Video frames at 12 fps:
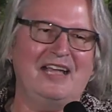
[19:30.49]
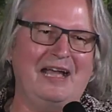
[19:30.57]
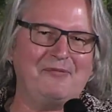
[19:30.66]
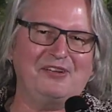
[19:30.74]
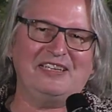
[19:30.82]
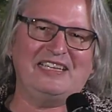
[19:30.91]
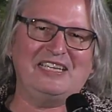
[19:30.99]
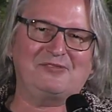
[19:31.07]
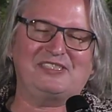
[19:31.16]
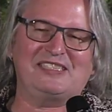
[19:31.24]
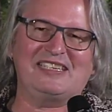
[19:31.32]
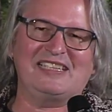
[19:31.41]
I'm really
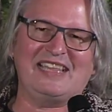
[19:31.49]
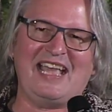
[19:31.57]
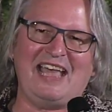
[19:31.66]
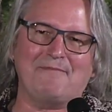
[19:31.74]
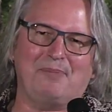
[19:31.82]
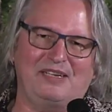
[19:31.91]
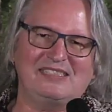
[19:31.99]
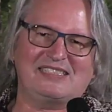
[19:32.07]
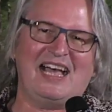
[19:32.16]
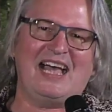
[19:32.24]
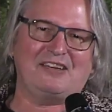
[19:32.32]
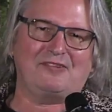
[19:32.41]
interested in that, but it's
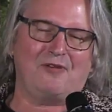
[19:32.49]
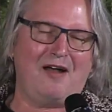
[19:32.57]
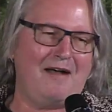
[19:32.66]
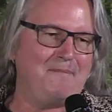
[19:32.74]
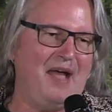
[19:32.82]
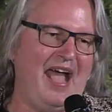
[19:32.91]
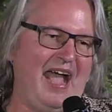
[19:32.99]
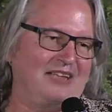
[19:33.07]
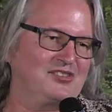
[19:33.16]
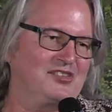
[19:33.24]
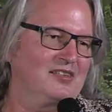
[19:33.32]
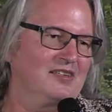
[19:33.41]
got
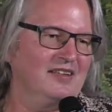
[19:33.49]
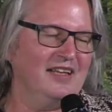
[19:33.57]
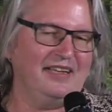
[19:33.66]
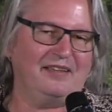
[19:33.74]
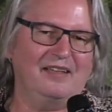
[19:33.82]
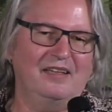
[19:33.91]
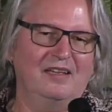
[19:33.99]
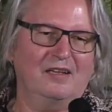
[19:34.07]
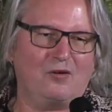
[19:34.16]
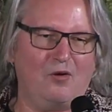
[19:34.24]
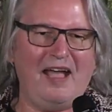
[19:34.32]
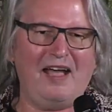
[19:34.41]
drawbacks, like
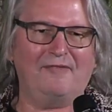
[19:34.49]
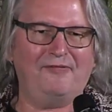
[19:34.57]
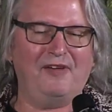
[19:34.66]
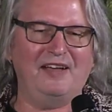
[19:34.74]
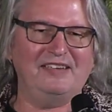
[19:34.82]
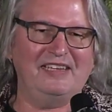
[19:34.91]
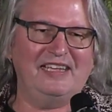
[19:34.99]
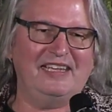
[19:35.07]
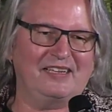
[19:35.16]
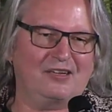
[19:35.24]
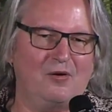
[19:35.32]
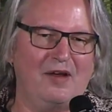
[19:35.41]

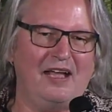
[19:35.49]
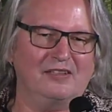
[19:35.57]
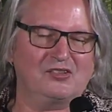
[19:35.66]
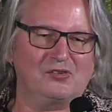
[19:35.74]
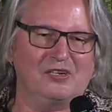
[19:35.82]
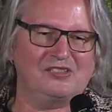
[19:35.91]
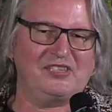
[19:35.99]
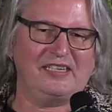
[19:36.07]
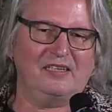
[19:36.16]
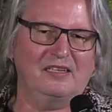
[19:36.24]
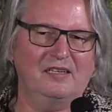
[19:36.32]
crowdfunding, crowdsourcing.